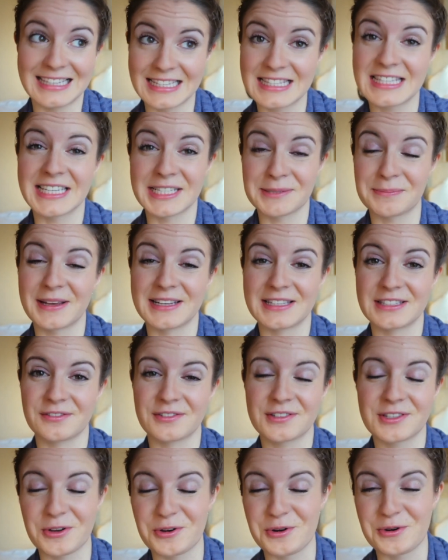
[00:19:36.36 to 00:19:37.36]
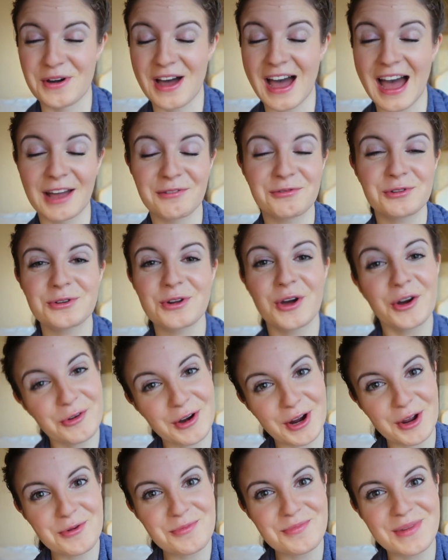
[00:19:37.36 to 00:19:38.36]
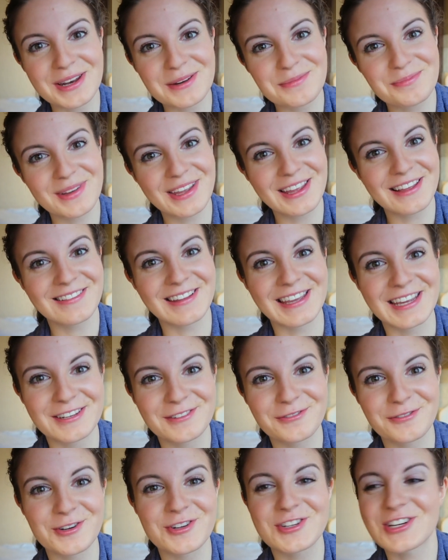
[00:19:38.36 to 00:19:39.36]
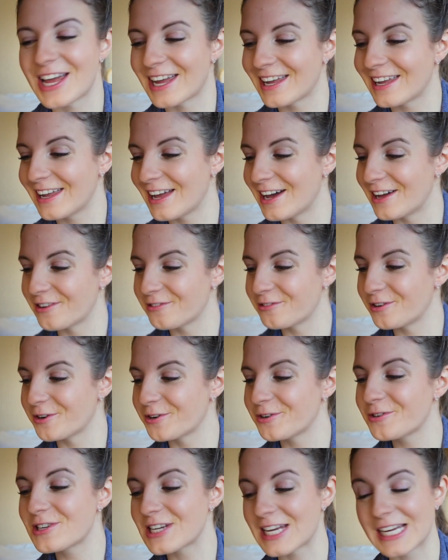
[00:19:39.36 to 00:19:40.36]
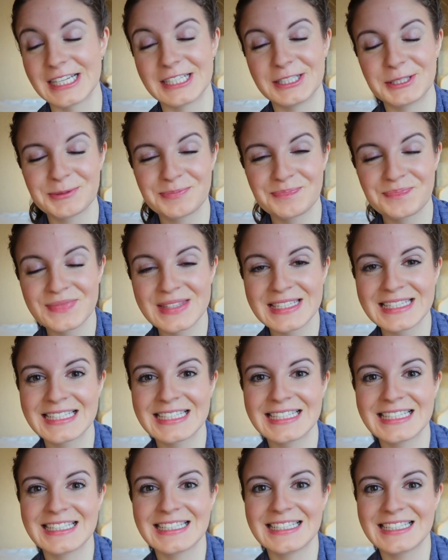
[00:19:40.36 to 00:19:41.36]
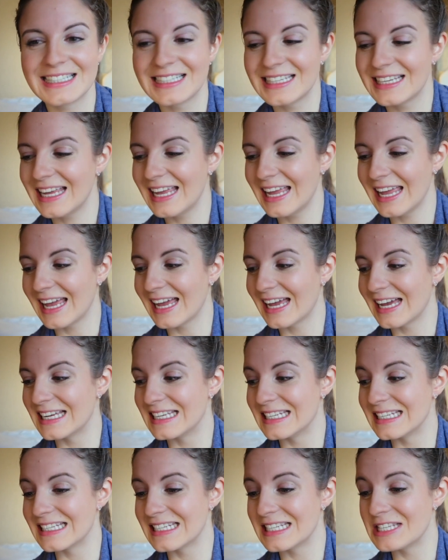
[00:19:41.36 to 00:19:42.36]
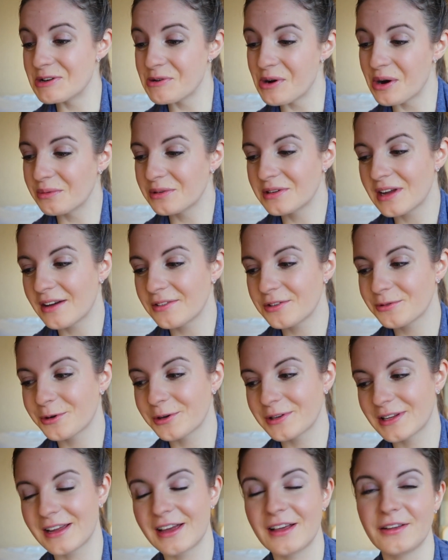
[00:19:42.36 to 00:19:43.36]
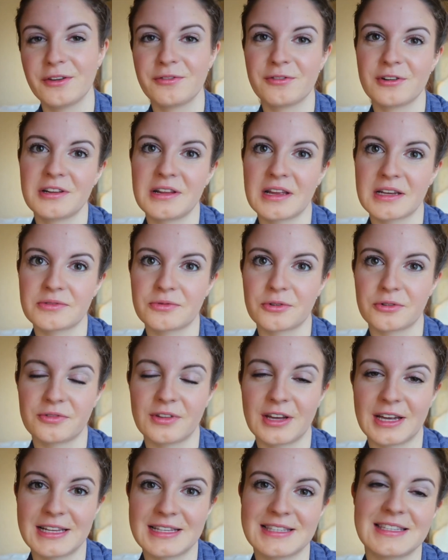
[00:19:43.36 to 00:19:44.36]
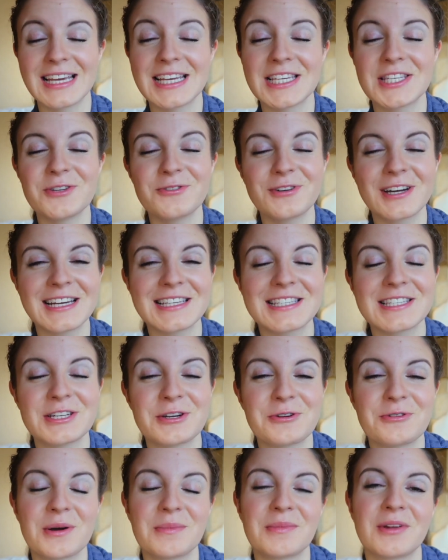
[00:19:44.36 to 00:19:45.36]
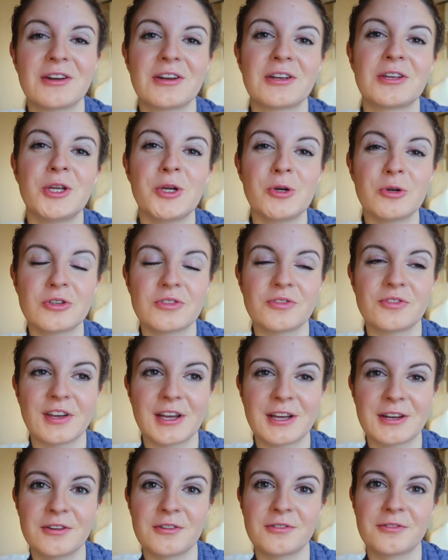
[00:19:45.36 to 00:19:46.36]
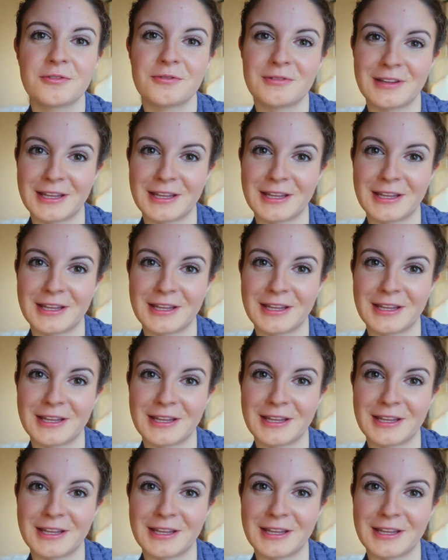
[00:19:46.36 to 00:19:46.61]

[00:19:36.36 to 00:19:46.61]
it's expensive. So I would not recommend being late for checking out of your hotel. And no, I wouldn't have to work the galley for the next 4 flights. As you guys know, I'm not a huge fan of